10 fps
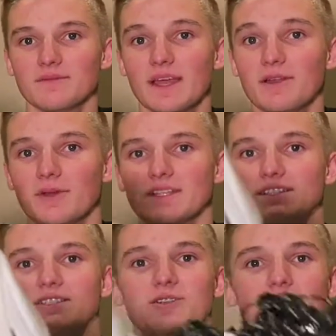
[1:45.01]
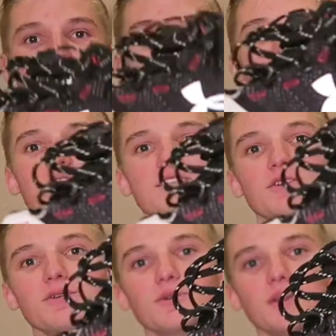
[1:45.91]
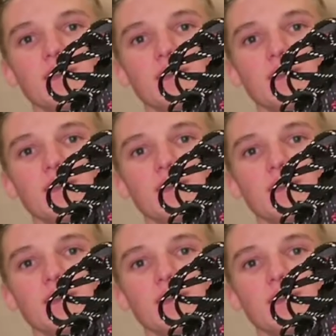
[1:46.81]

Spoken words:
Anyways, so this Curry 2